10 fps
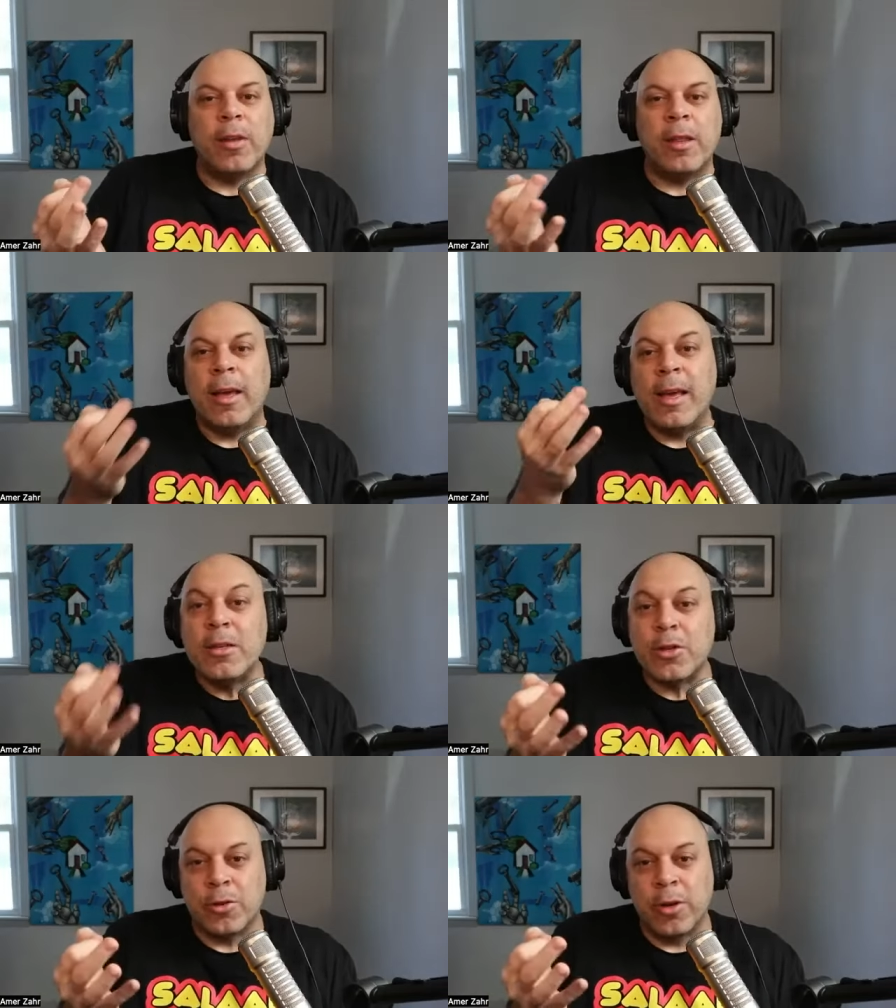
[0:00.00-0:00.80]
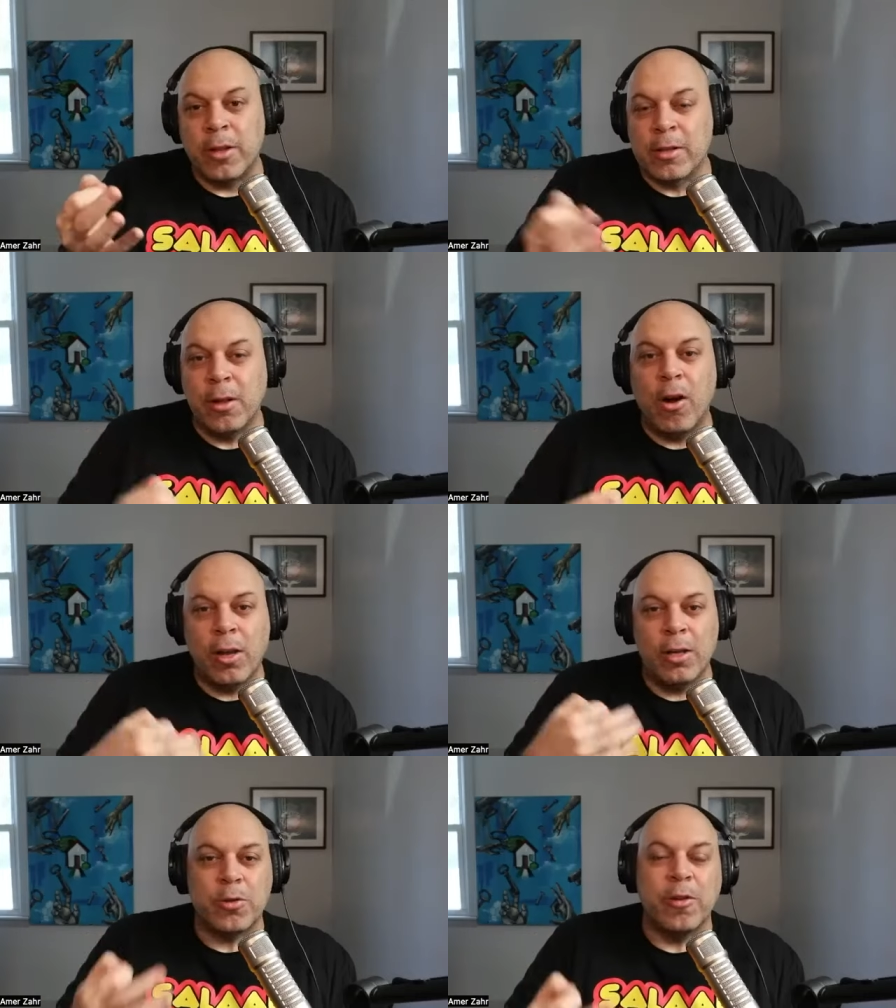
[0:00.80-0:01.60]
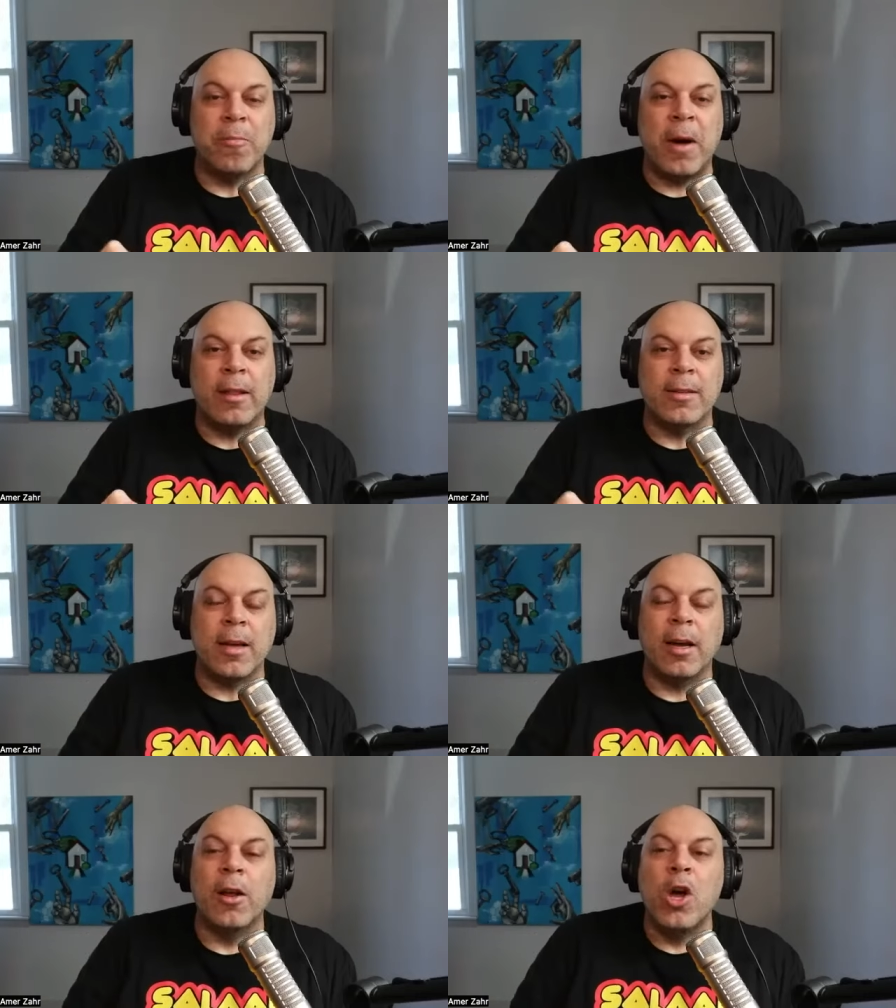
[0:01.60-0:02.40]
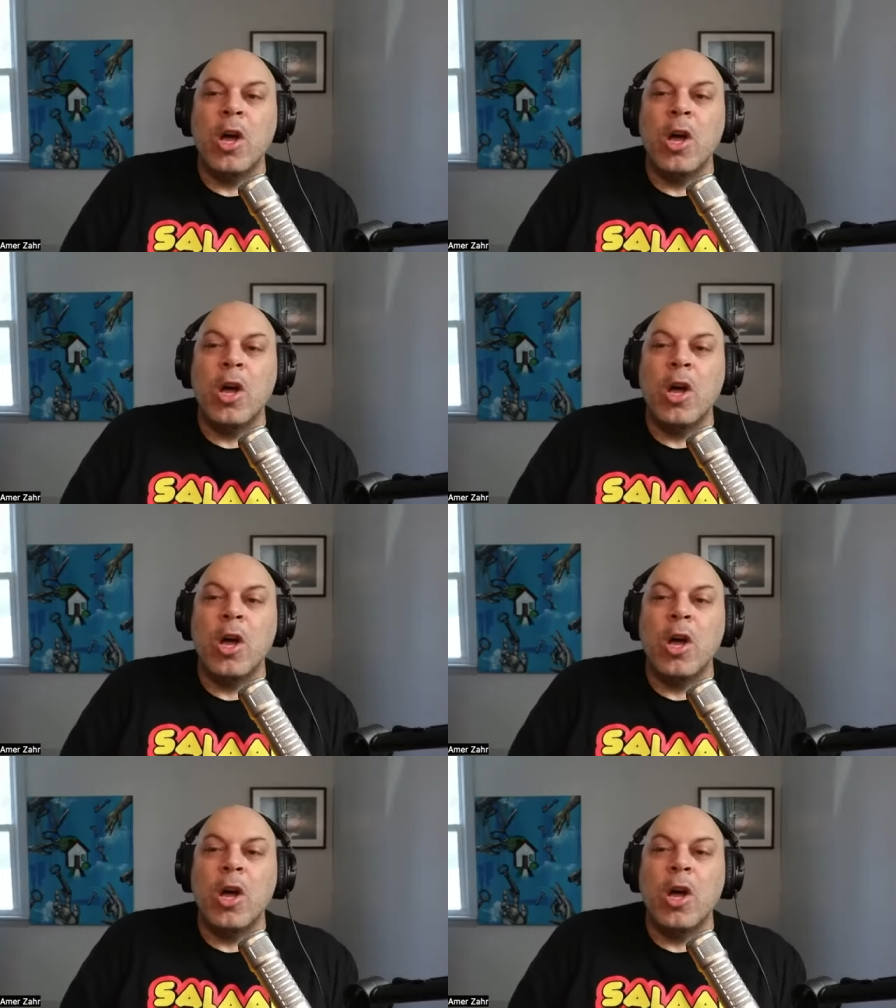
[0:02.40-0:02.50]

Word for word: in the history, this long history of Palestine,